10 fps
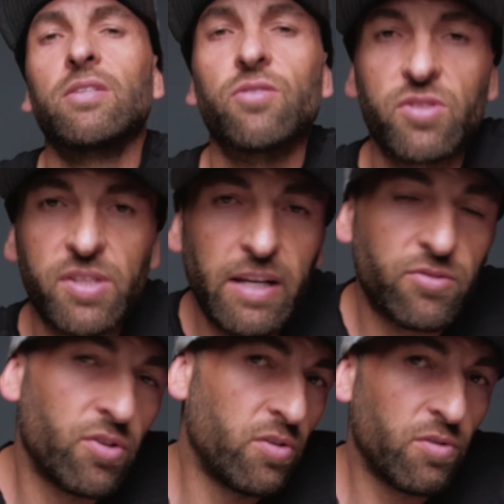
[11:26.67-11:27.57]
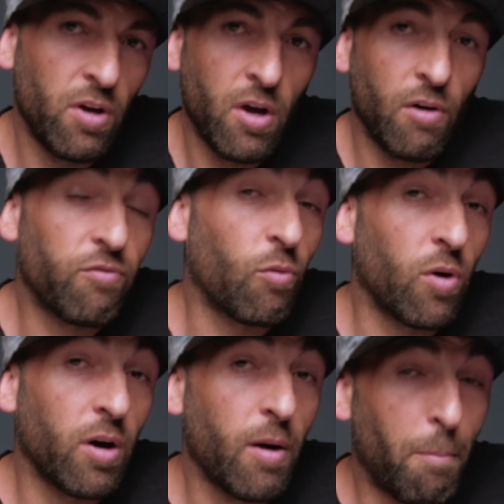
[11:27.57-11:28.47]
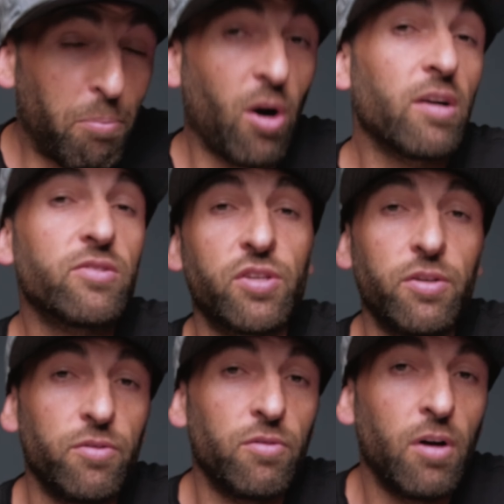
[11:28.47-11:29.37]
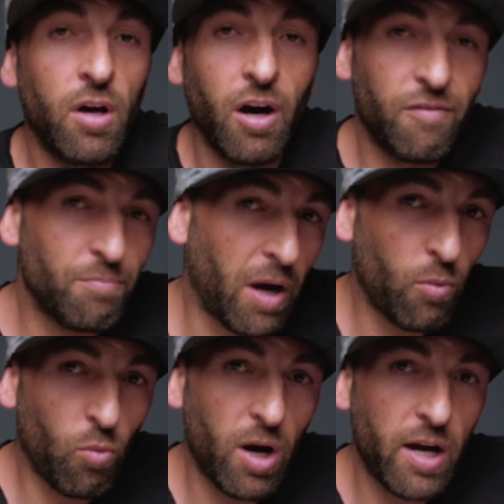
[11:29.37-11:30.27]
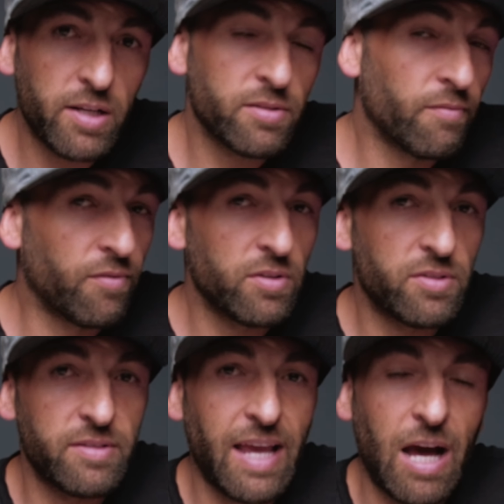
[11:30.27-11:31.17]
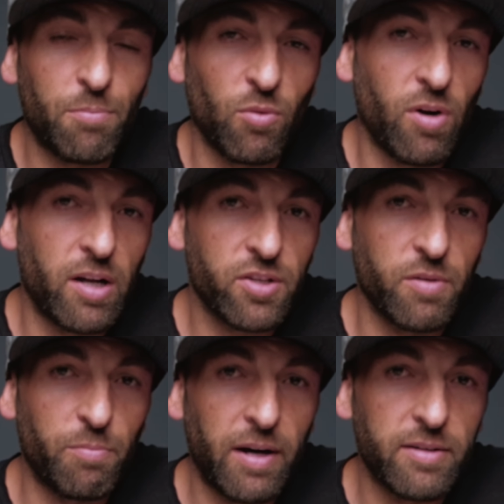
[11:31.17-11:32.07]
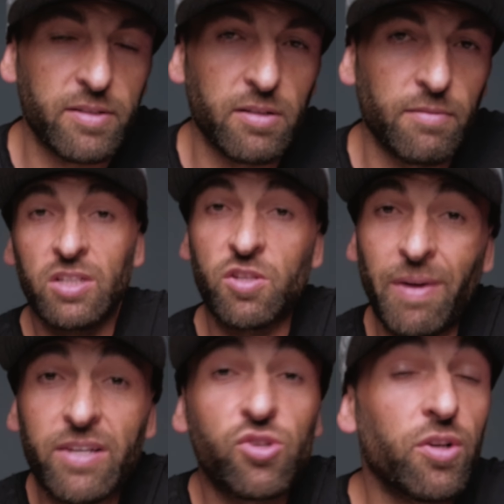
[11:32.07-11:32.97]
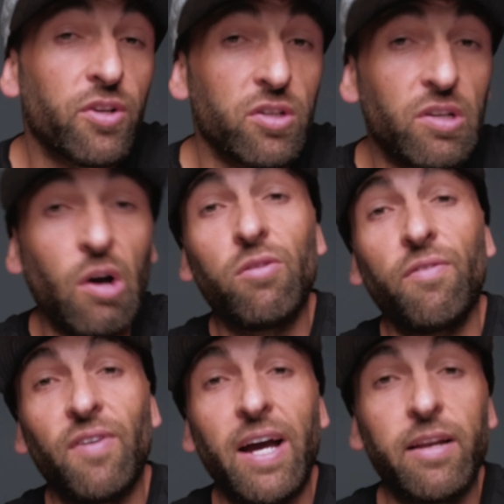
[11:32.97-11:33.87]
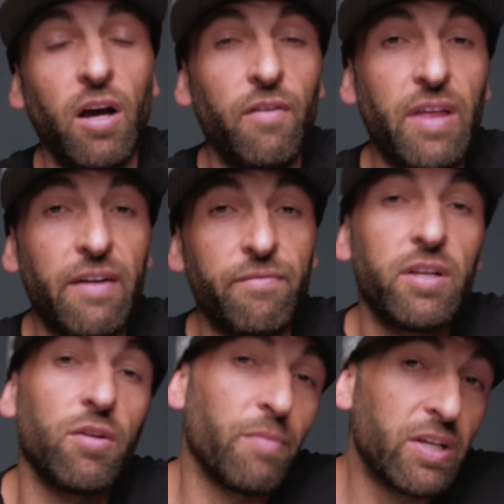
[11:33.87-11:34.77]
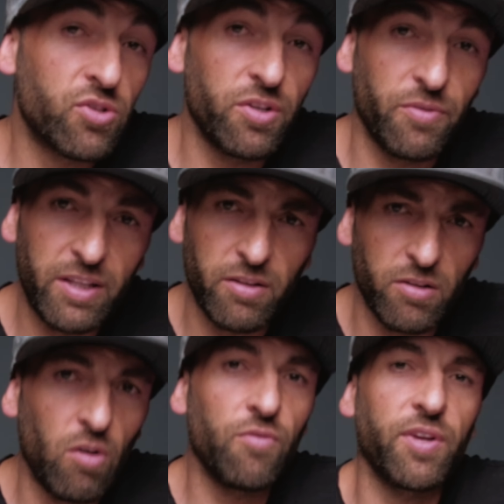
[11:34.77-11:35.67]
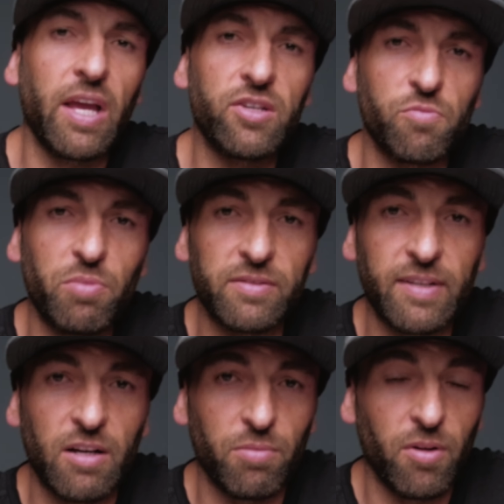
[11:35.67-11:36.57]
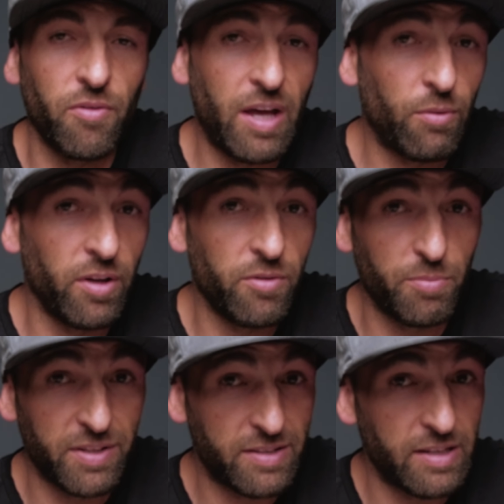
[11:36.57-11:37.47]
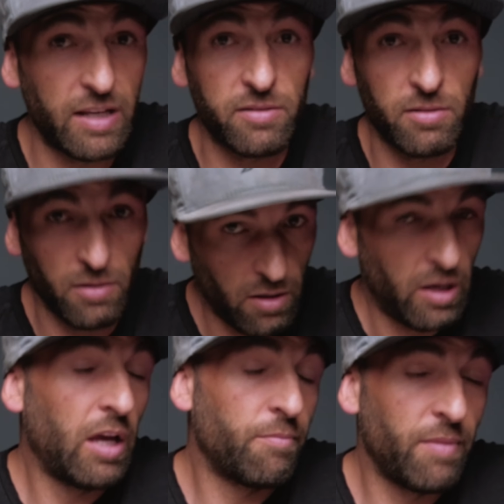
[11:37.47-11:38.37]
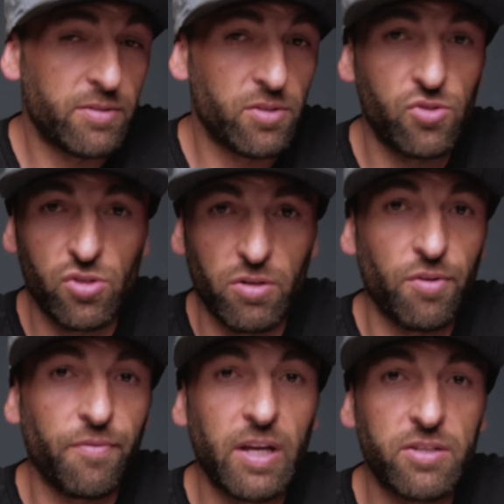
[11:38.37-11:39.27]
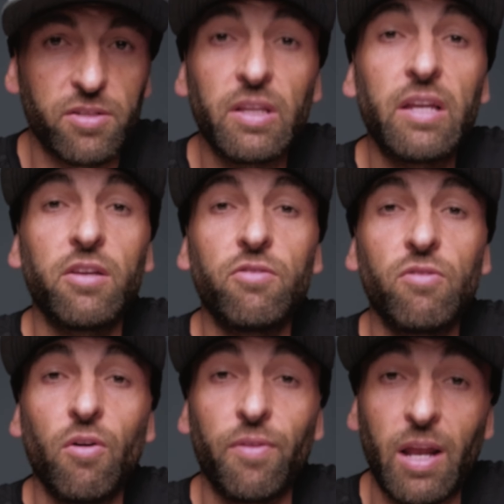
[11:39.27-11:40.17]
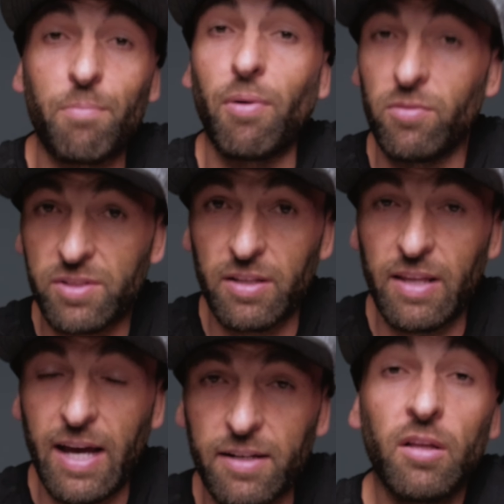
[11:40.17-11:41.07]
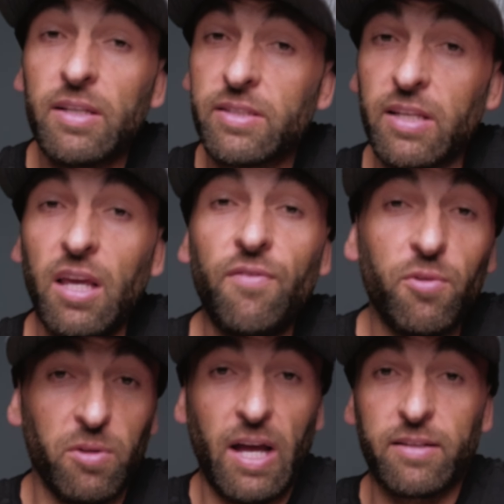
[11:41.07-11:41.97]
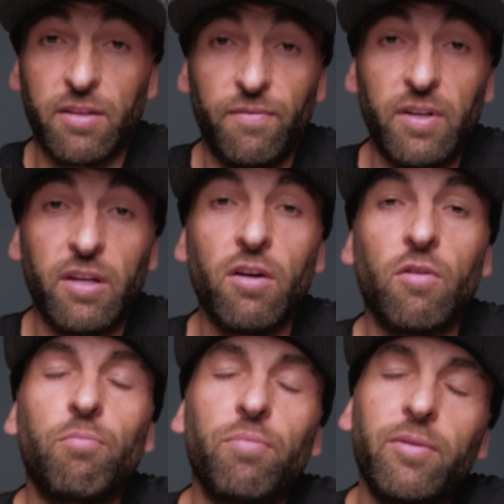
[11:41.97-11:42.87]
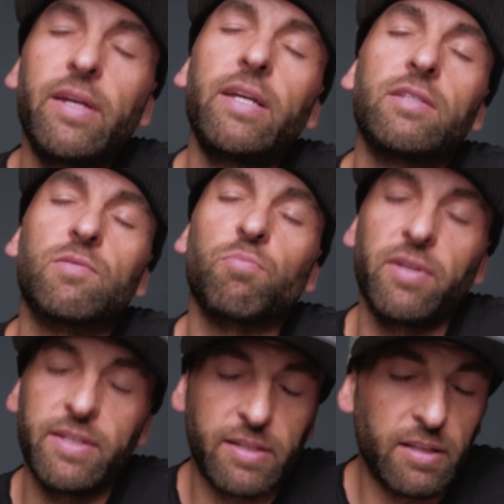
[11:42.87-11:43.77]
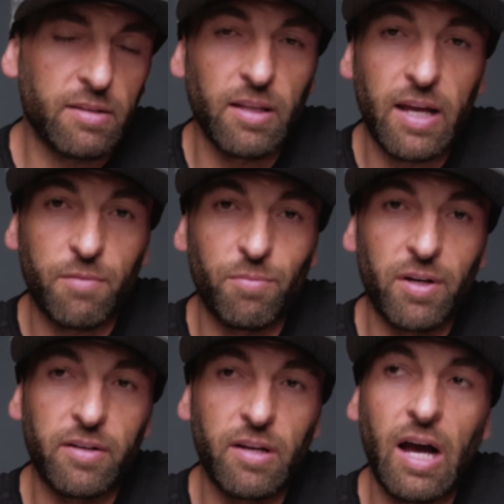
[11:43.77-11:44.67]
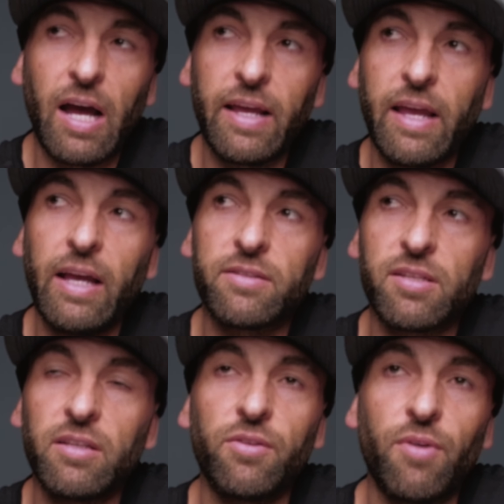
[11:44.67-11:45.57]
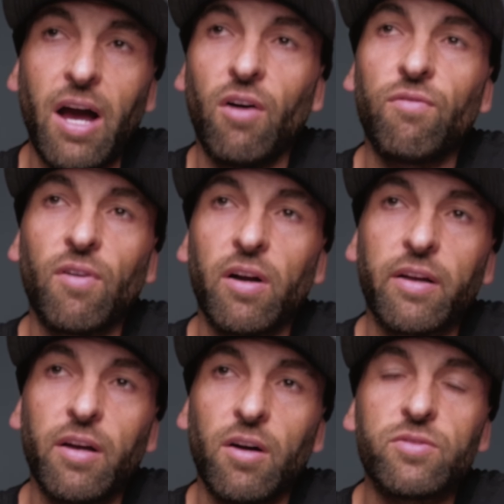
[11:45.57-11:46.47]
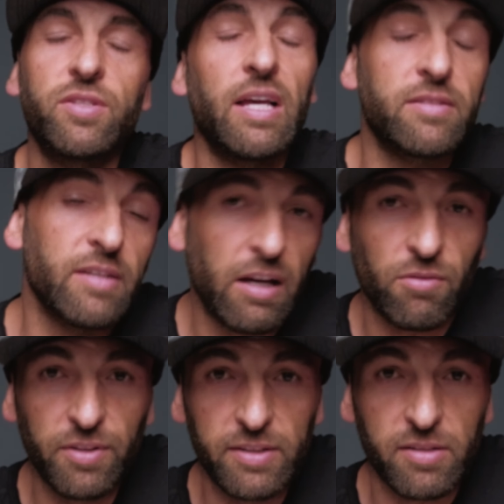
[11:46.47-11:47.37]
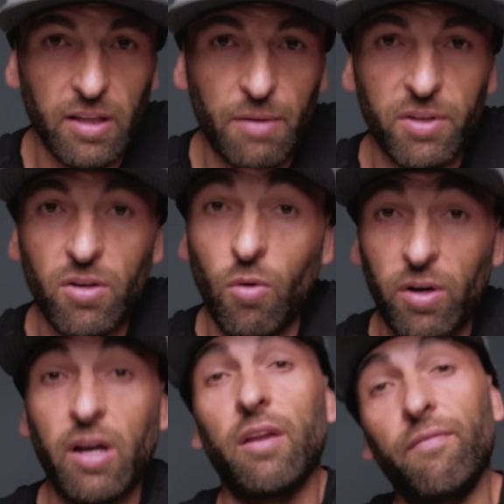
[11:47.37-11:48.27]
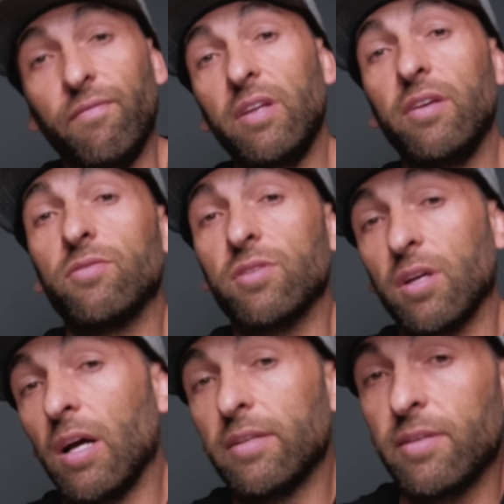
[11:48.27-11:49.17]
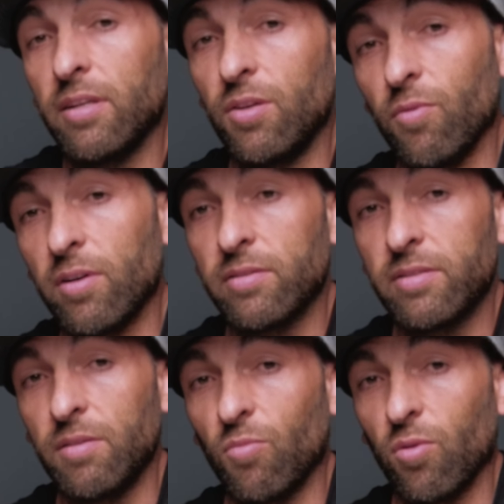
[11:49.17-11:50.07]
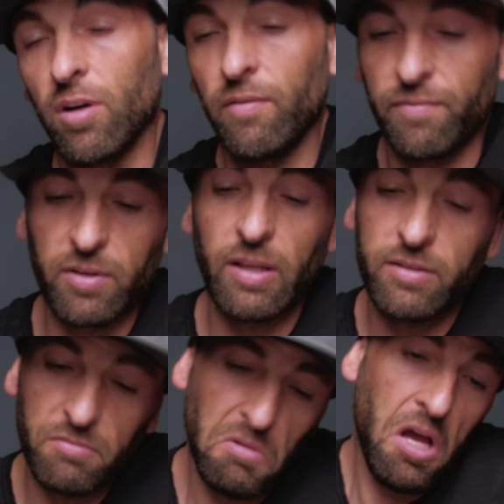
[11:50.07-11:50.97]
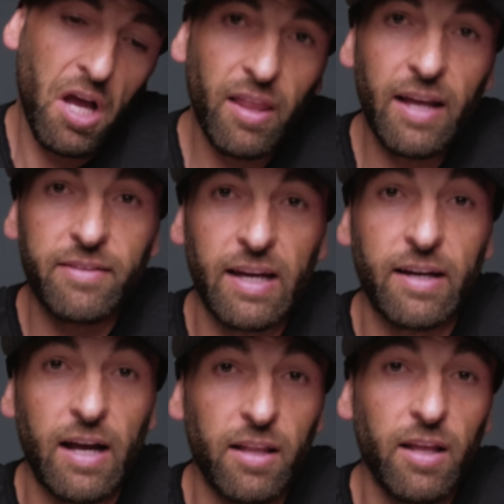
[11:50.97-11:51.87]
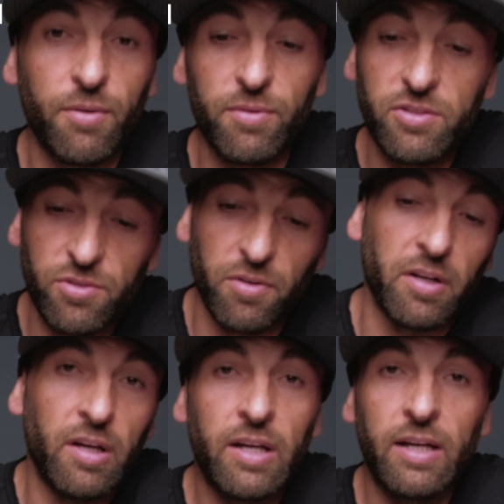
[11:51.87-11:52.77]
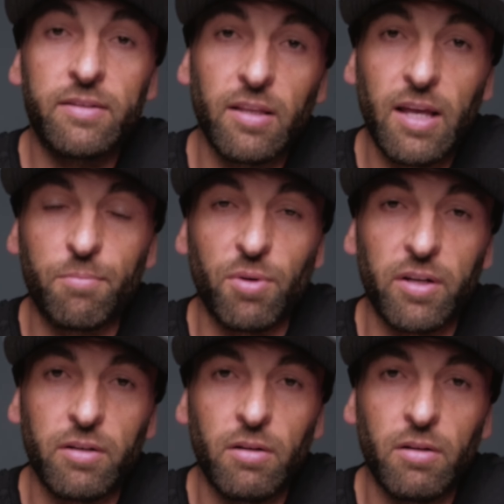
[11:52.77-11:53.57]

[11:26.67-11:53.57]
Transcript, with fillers: So stay tuned for part two of my Wyze versus Apple Watch comparison. To make sure you're notified of that video, make sure you hit the notification bell down below. That way you'll be sent a message and notification letting you know that I posted that. Listen, if you liked the video, please, please hit the like button. I can't tell you how far it goes. Yes, not only to let me know what kind of videos and content you want to see more of. You're like, nah, I like that guy. I like what he's doing. Hit the like button.